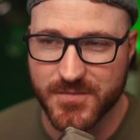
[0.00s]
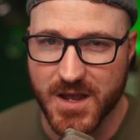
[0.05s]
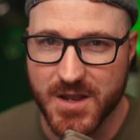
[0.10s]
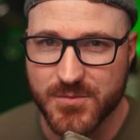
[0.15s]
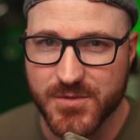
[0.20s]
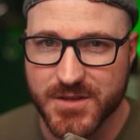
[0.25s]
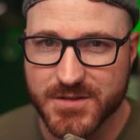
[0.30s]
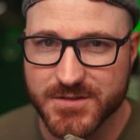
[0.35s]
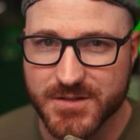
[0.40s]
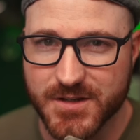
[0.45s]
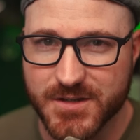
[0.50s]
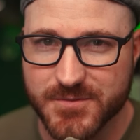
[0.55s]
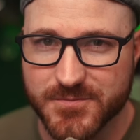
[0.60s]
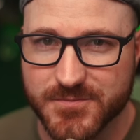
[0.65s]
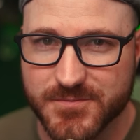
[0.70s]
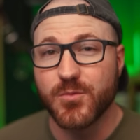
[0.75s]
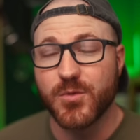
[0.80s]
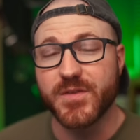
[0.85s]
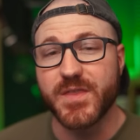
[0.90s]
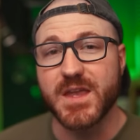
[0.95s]
I'm listening.
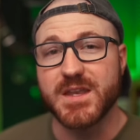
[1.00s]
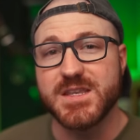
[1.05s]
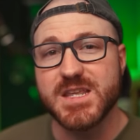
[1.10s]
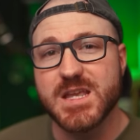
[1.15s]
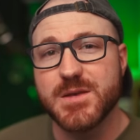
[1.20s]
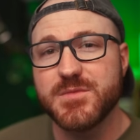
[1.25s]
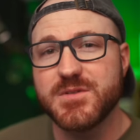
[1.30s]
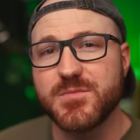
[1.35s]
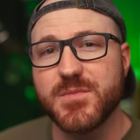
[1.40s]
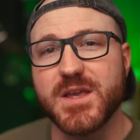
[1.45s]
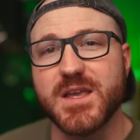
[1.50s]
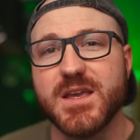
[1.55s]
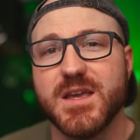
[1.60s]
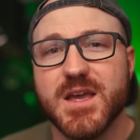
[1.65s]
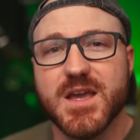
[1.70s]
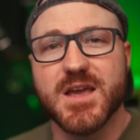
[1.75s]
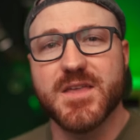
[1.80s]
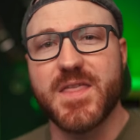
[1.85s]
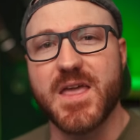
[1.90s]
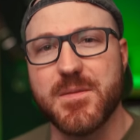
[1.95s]
When they DM'd me,
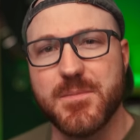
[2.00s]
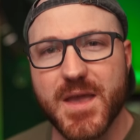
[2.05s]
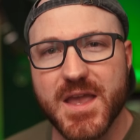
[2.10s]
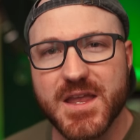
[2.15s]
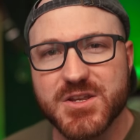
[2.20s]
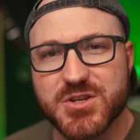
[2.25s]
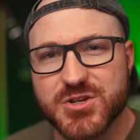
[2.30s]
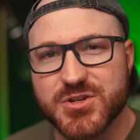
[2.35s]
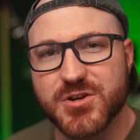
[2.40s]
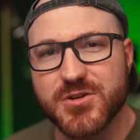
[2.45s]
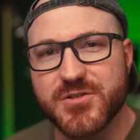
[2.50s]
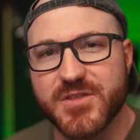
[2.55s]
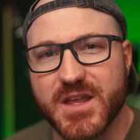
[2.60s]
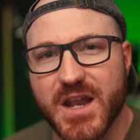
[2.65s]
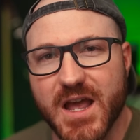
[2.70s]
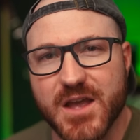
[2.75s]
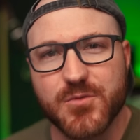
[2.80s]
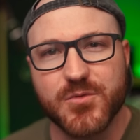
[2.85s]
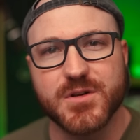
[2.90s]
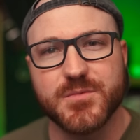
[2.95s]
they made sure that
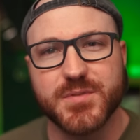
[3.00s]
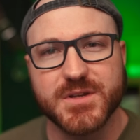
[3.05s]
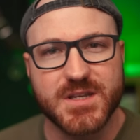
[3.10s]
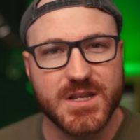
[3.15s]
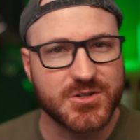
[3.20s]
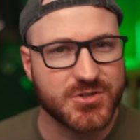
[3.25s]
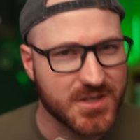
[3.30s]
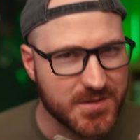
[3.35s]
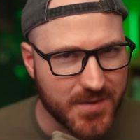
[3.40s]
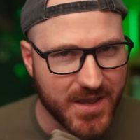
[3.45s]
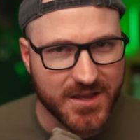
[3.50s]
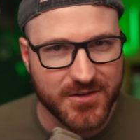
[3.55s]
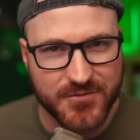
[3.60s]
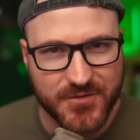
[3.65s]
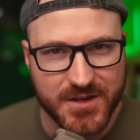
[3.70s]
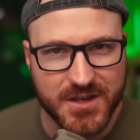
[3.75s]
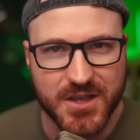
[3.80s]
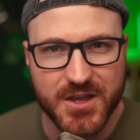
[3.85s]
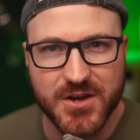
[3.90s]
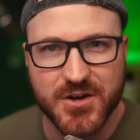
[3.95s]
I would potentially make a
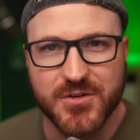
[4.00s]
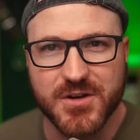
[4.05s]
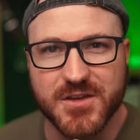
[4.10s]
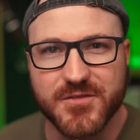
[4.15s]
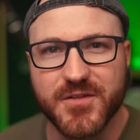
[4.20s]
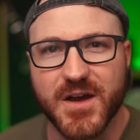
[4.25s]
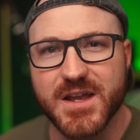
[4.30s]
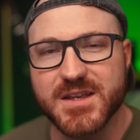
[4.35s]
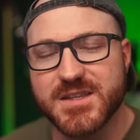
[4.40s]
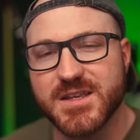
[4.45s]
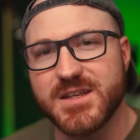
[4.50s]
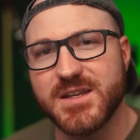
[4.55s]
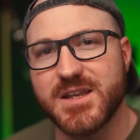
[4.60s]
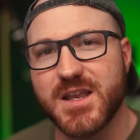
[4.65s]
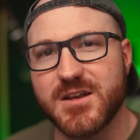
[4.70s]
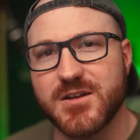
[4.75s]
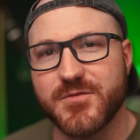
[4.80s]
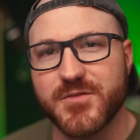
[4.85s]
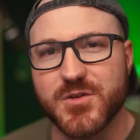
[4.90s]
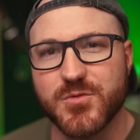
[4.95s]
video if I did an
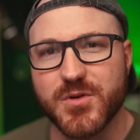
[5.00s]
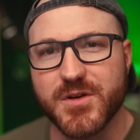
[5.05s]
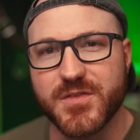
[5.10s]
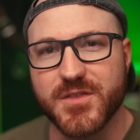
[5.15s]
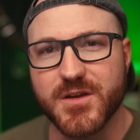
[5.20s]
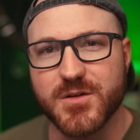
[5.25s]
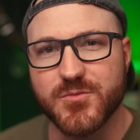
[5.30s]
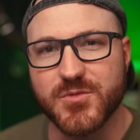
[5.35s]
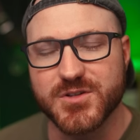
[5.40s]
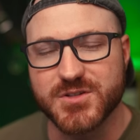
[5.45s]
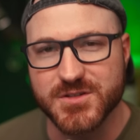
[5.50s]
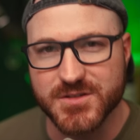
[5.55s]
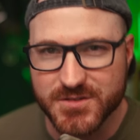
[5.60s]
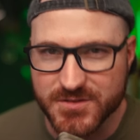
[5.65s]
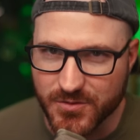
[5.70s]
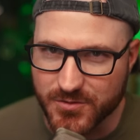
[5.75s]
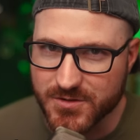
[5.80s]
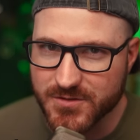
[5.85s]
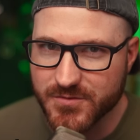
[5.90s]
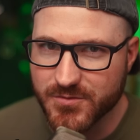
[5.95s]
interview with them, which is
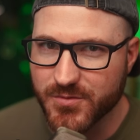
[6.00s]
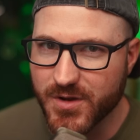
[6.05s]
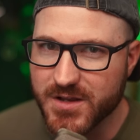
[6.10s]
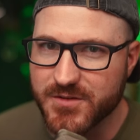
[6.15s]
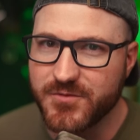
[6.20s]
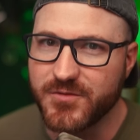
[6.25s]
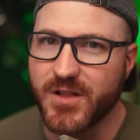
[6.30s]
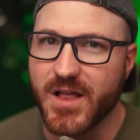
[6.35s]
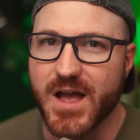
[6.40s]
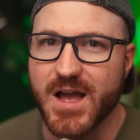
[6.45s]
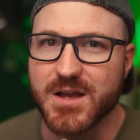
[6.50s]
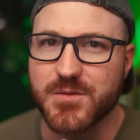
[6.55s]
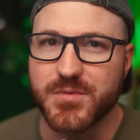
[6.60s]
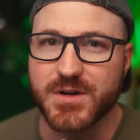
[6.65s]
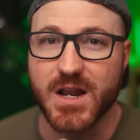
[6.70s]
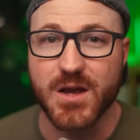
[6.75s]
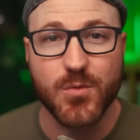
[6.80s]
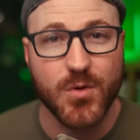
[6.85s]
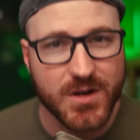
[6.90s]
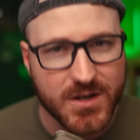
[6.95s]
sort of a red flag,
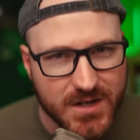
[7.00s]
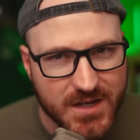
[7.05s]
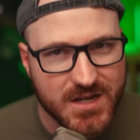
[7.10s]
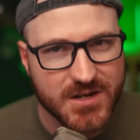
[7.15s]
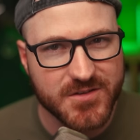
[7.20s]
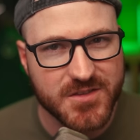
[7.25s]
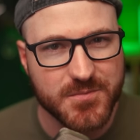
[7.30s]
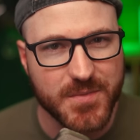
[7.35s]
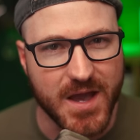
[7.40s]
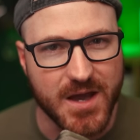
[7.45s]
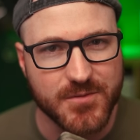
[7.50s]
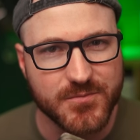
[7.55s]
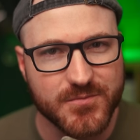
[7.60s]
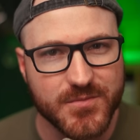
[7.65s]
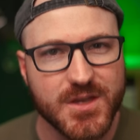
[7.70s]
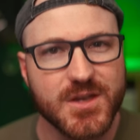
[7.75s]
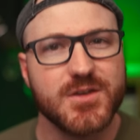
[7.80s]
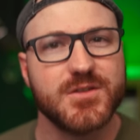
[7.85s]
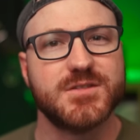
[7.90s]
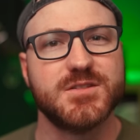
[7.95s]
but I wanted to hear them out,
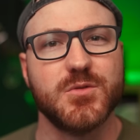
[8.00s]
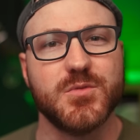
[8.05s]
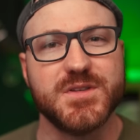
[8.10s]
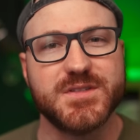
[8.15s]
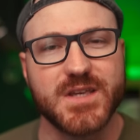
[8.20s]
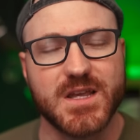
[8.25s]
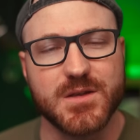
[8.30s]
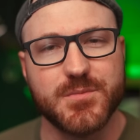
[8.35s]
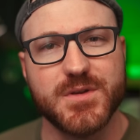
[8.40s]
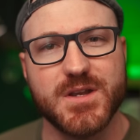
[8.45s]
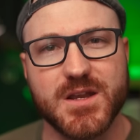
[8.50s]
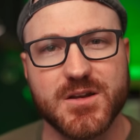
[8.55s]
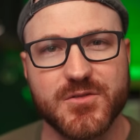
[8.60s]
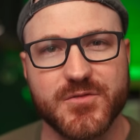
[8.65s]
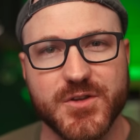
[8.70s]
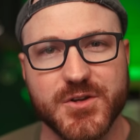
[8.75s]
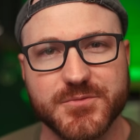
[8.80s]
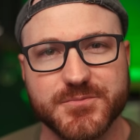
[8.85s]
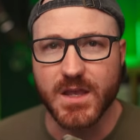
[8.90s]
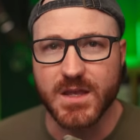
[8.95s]
so we set up an
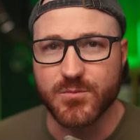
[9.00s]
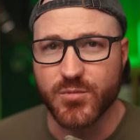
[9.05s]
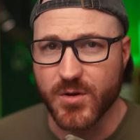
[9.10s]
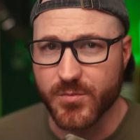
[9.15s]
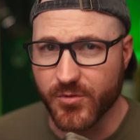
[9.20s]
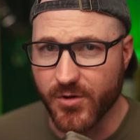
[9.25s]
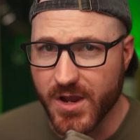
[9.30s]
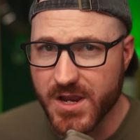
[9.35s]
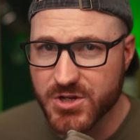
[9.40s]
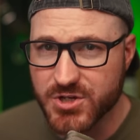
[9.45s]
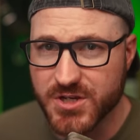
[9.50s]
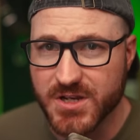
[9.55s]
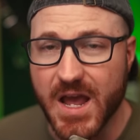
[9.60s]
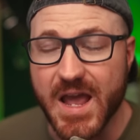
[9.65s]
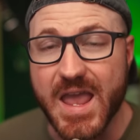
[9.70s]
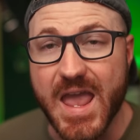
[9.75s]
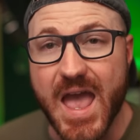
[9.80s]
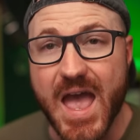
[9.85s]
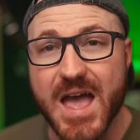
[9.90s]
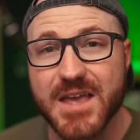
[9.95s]
interview. In preparation,
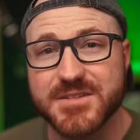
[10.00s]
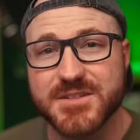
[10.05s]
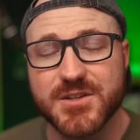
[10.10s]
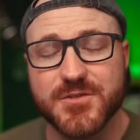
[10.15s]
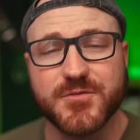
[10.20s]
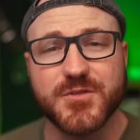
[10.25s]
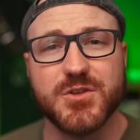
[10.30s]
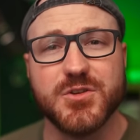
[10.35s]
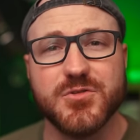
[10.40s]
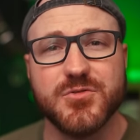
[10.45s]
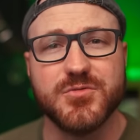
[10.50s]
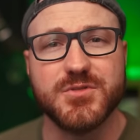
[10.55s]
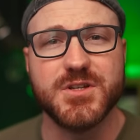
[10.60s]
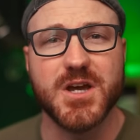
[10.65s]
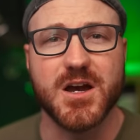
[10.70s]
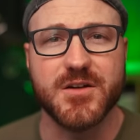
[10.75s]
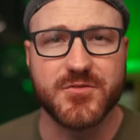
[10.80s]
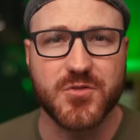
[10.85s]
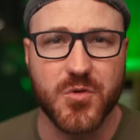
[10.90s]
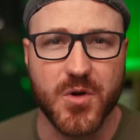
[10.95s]
I asked a few
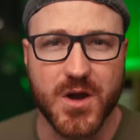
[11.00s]
tough